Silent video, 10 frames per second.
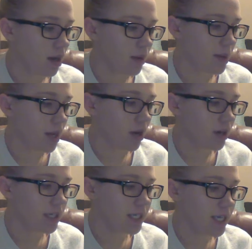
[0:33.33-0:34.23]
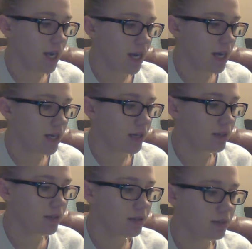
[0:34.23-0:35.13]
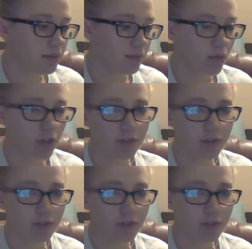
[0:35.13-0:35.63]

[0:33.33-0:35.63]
I already had more